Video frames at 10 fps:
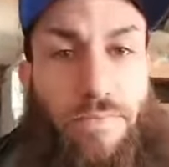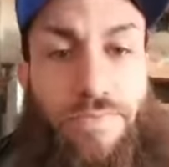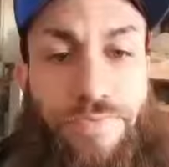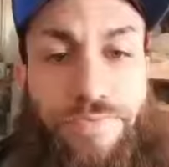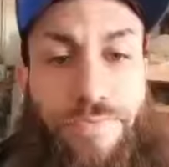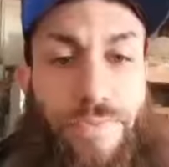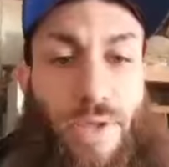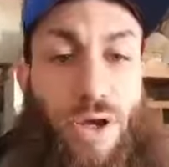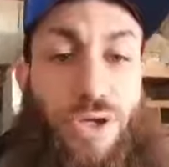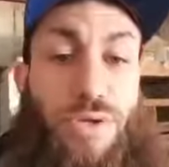Mm,
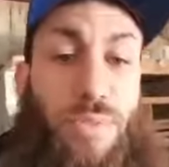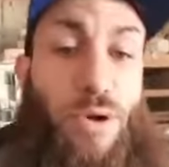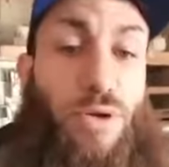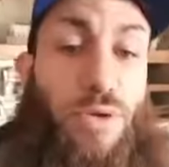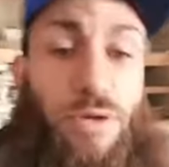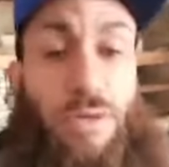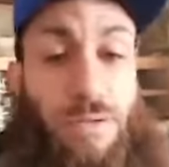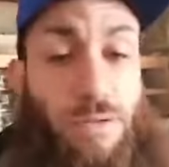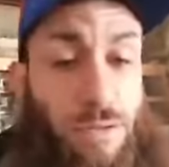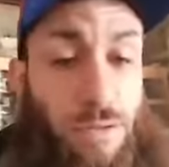are you the murderer?
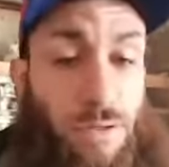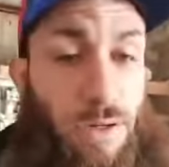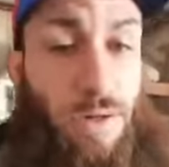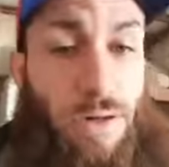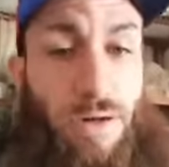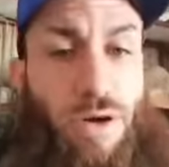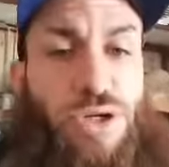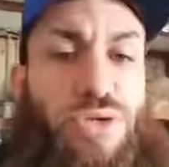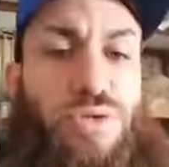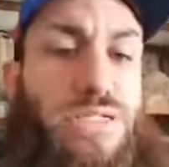Are
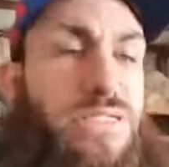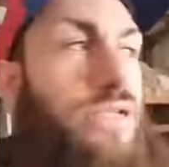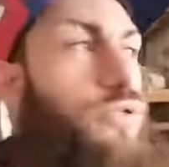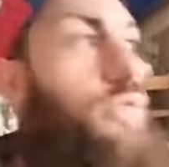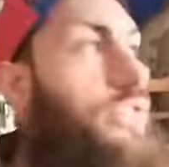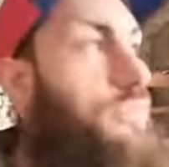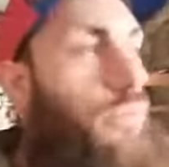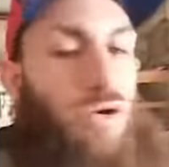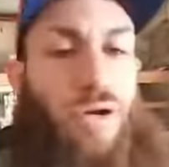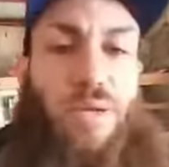you continuing to
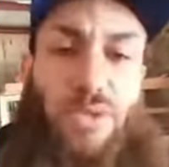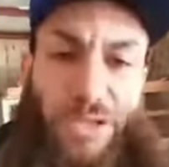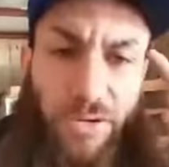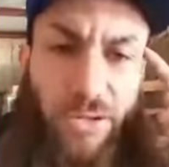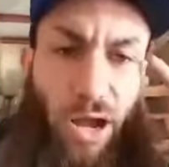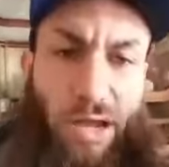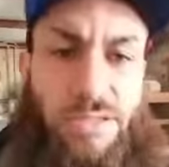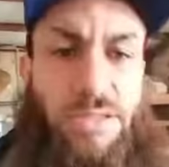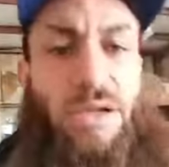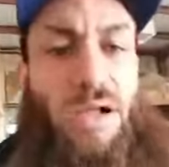murder him with your
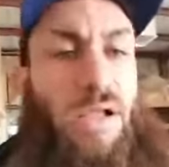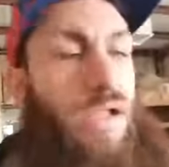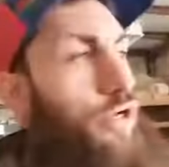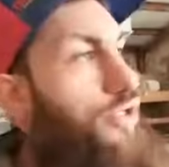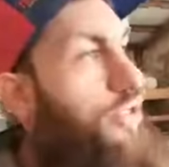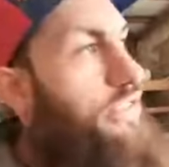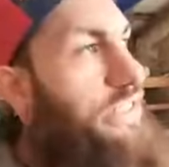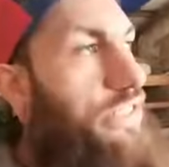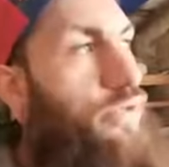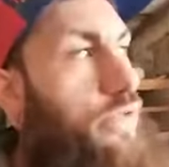thoughts? Are you
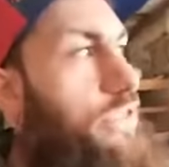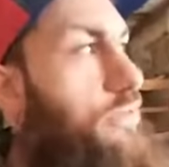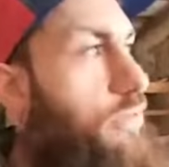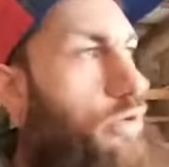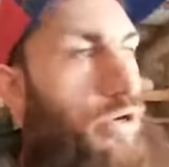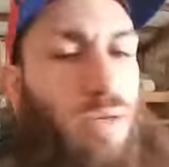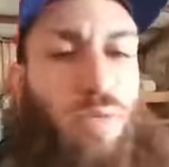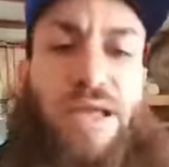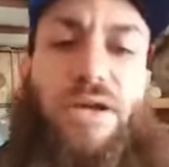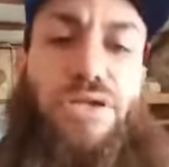continuing to murder him
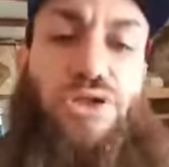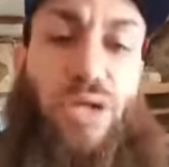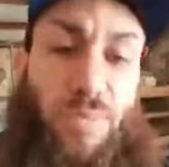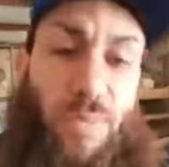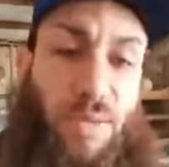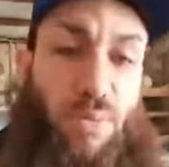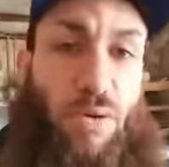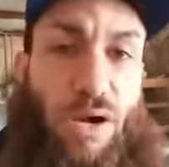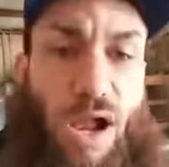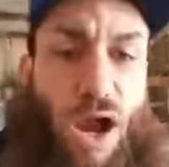with how you treat
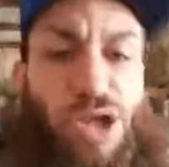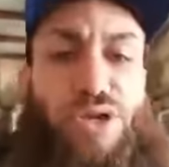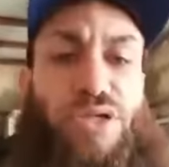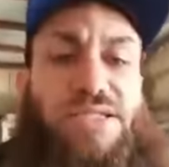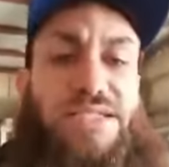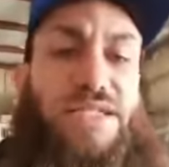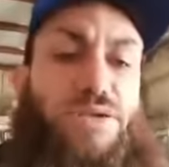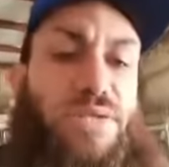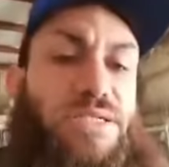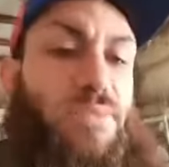people? Are you
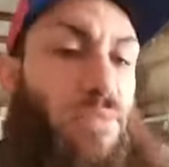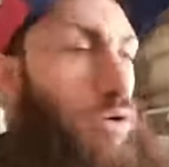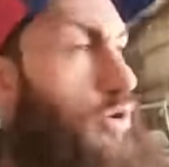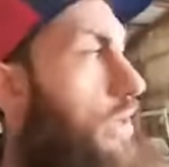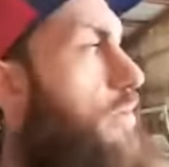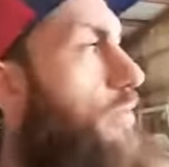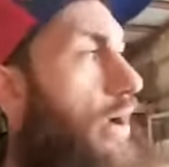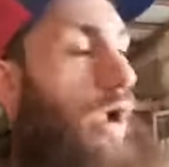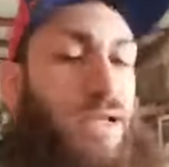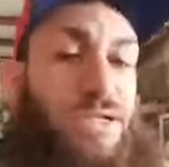continuing to murder him
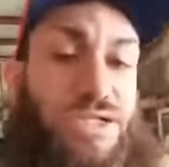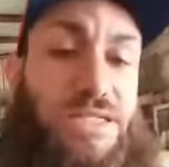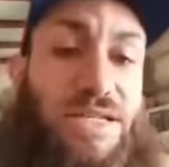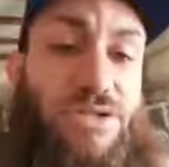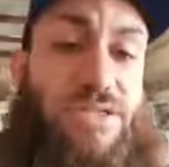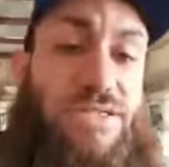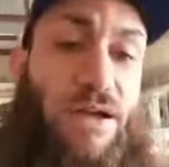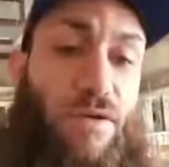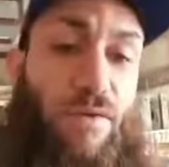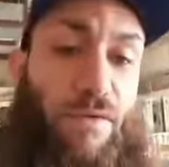about how you see
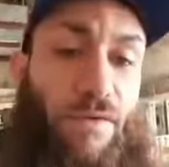yourself?